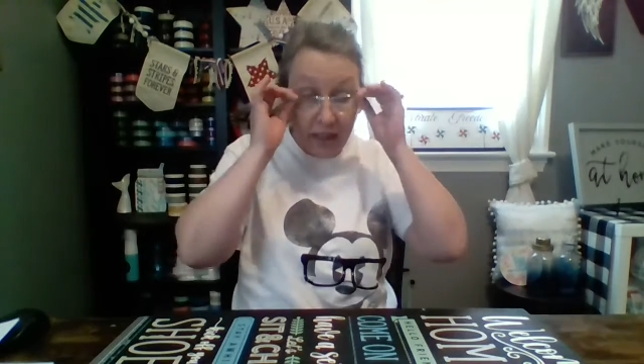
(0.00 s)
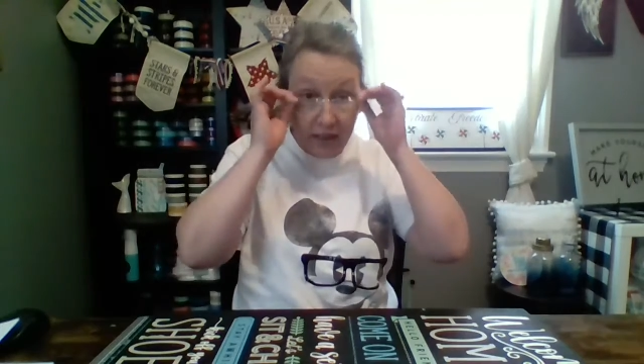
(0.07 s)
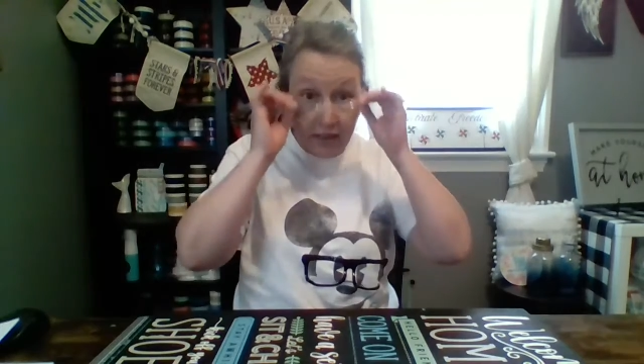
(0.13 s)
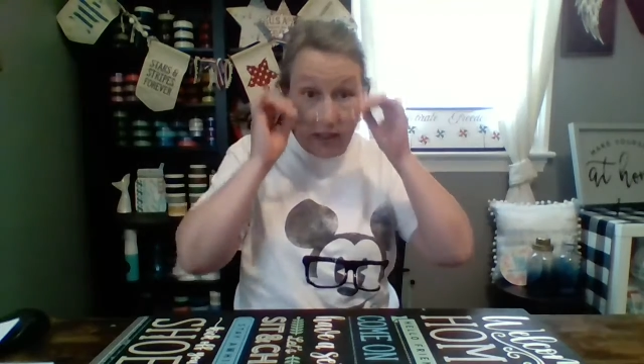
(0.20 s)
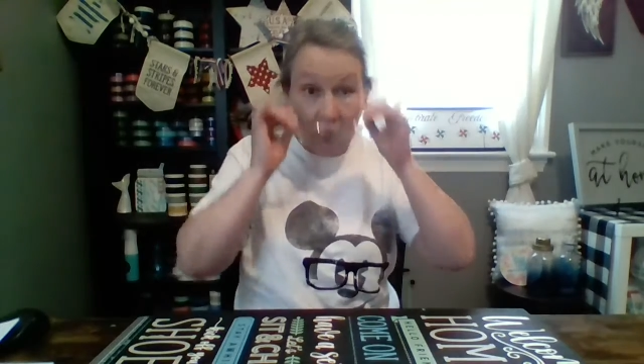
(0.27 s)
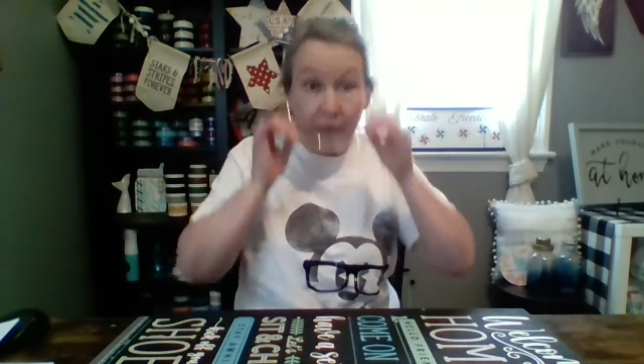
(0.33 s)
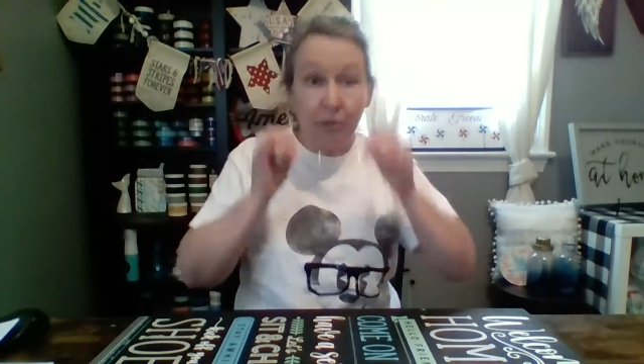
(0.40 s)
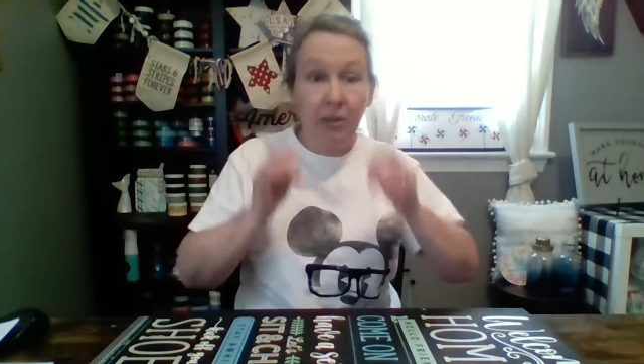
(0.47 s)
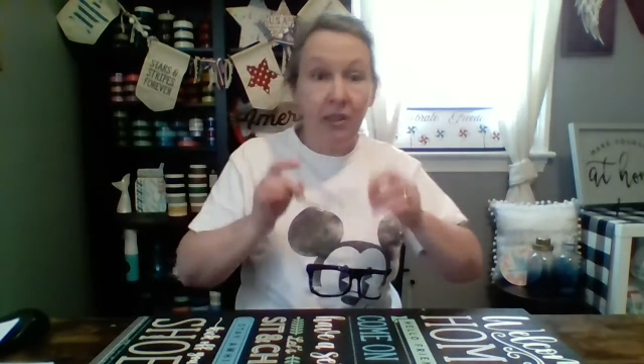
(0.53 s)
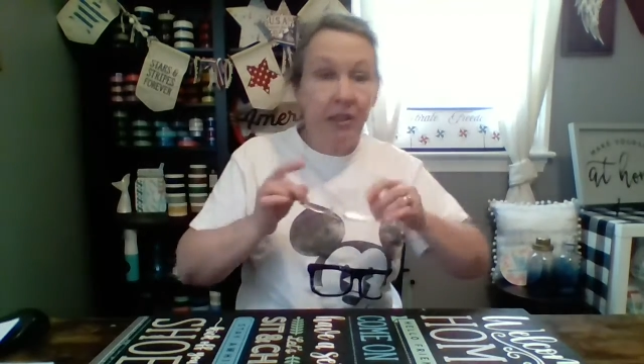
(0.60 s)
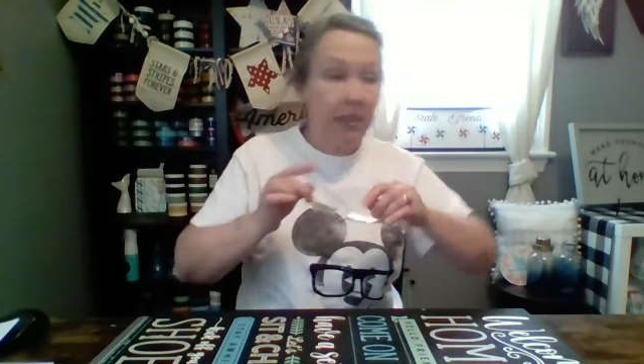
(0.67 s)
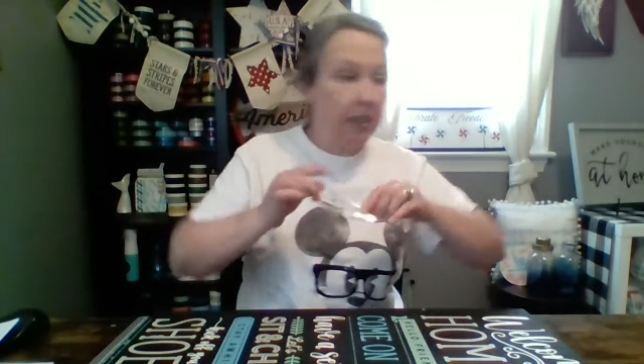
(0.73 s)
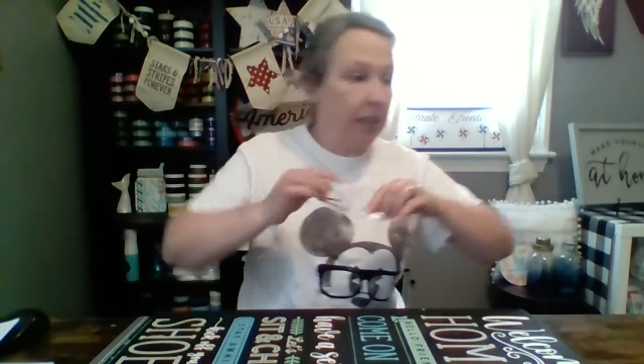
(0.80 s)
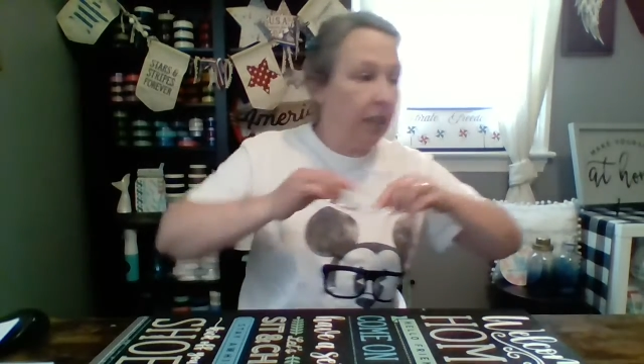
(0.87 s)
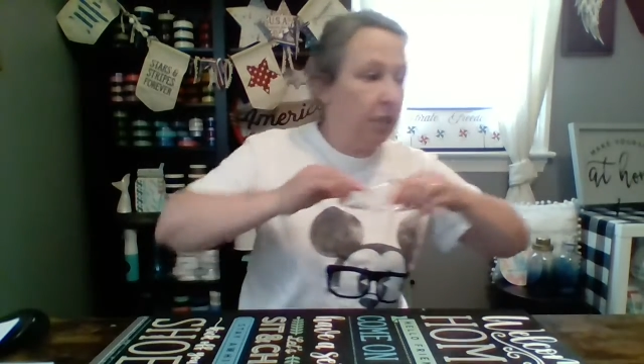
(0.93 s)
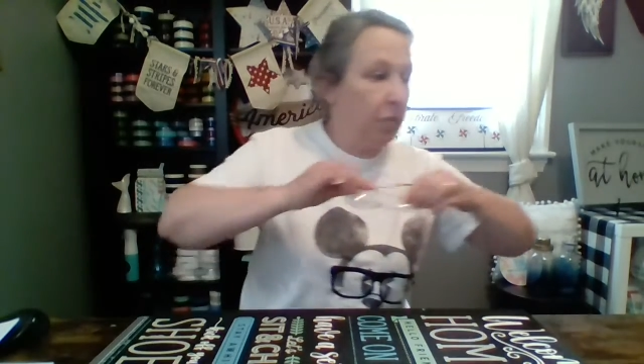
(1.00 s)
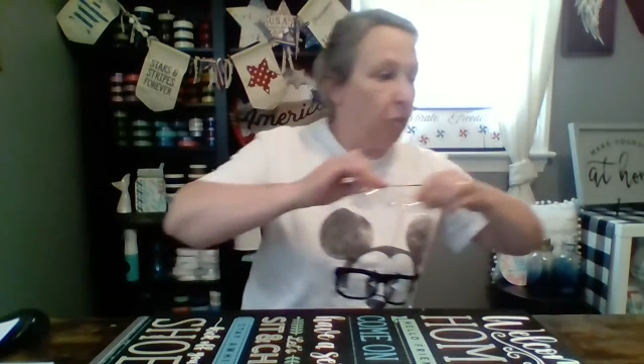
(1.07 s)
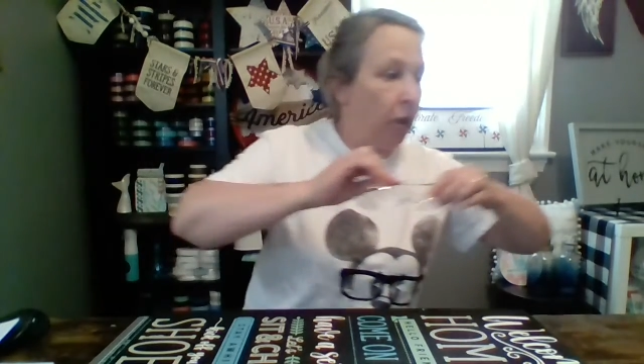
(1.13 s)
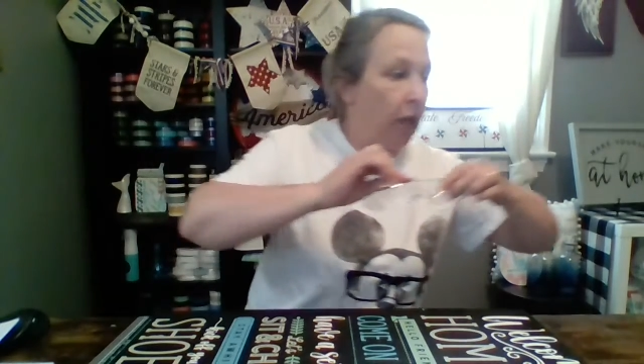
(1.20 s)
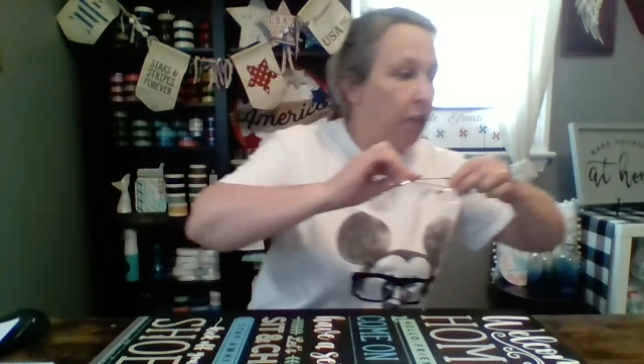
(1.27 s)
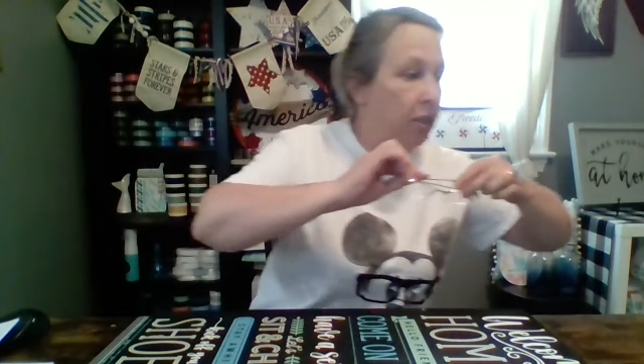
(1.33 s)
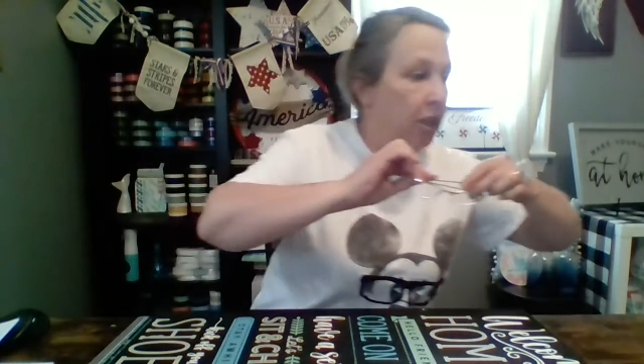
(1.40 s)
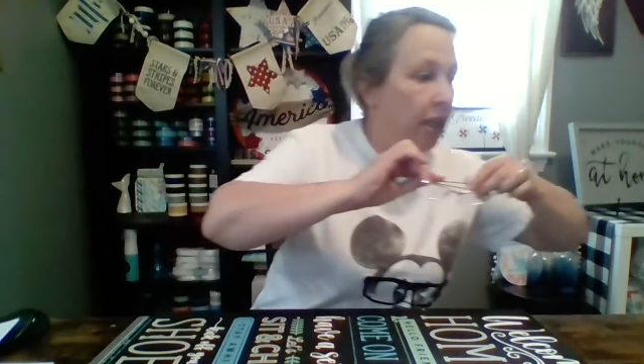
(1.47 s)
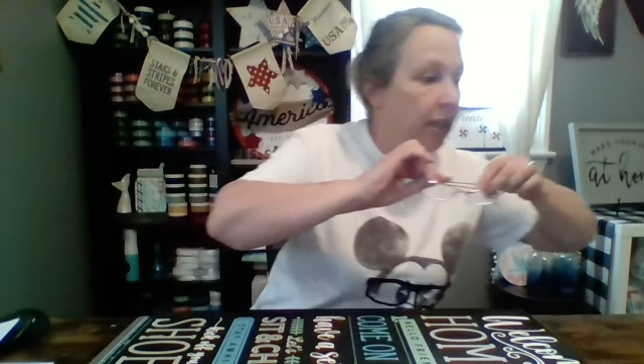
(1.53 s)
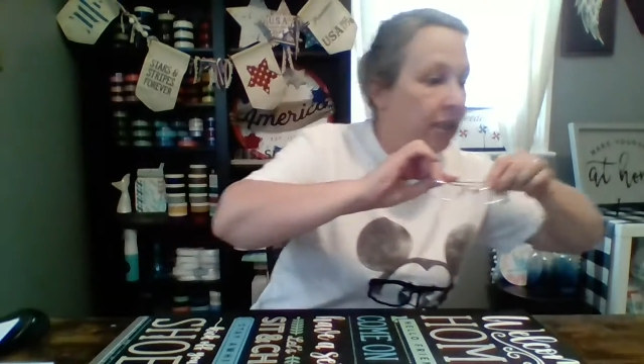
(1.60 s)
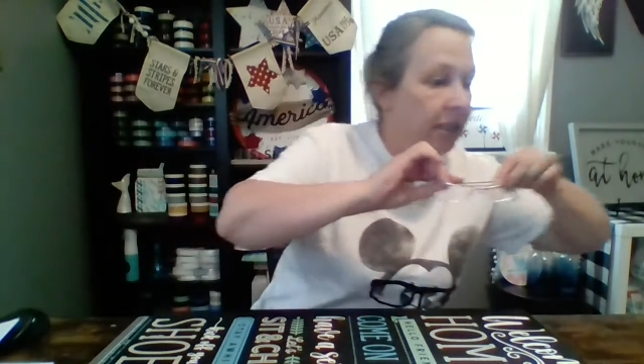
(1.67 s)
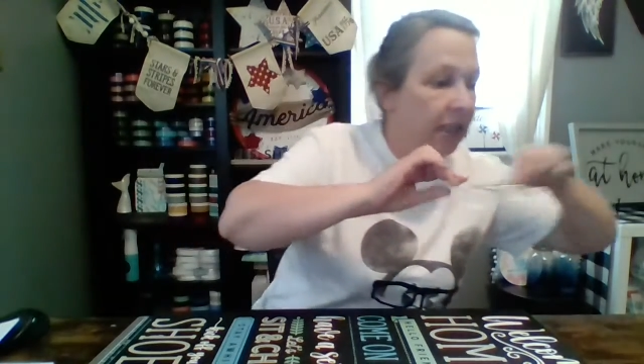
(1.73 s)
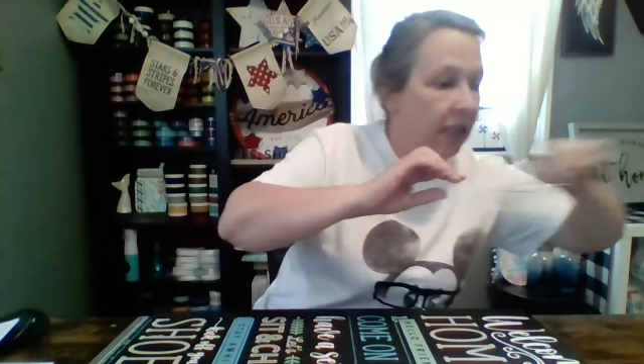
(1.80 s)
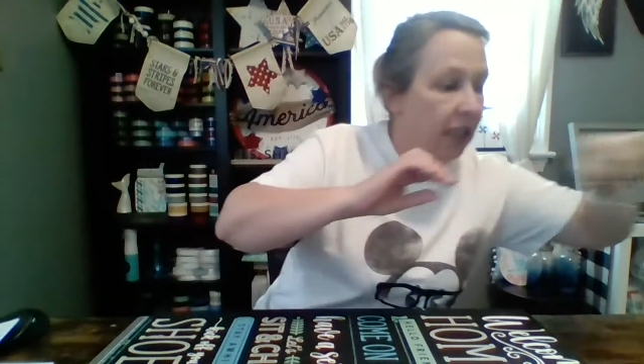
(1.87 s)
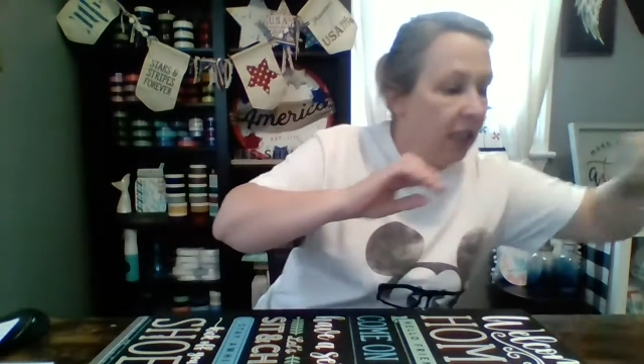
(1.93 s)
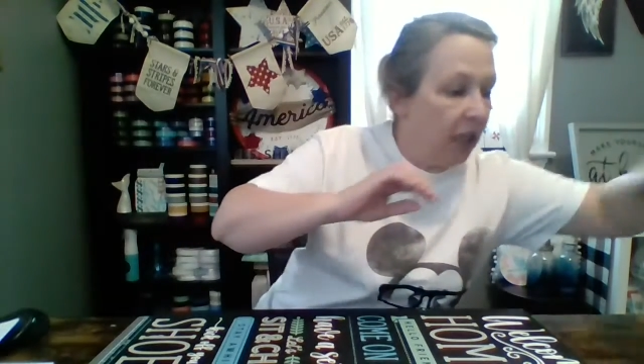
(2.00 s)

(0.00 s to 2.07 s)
That was today's project.